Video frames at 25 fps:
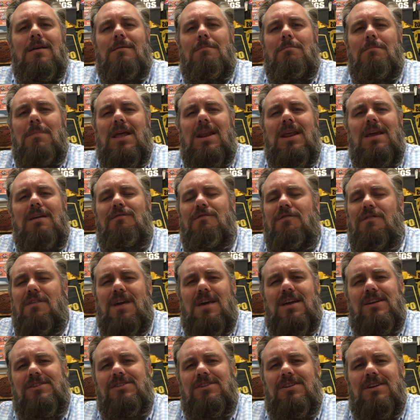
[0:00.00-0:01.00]
Many
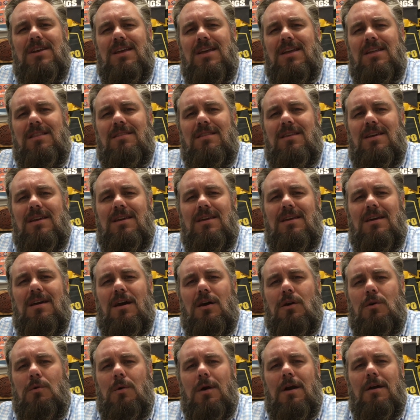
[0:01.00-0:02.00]
fish in the
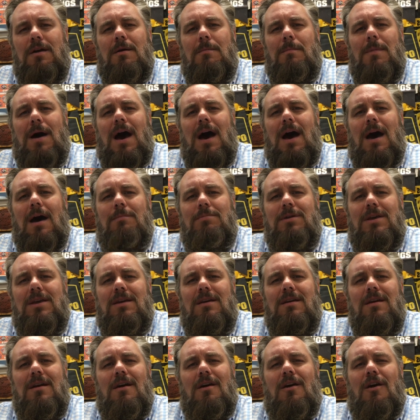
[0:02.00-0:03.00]
aquarium
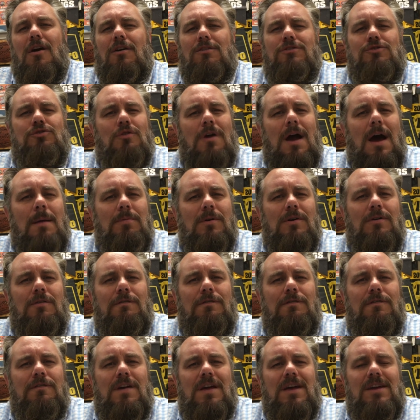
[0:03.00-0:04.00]
hobby are tropical
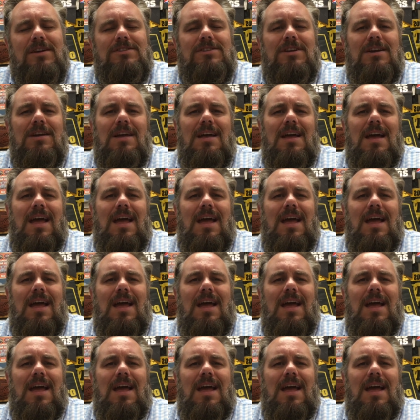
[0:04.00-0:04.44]
fish,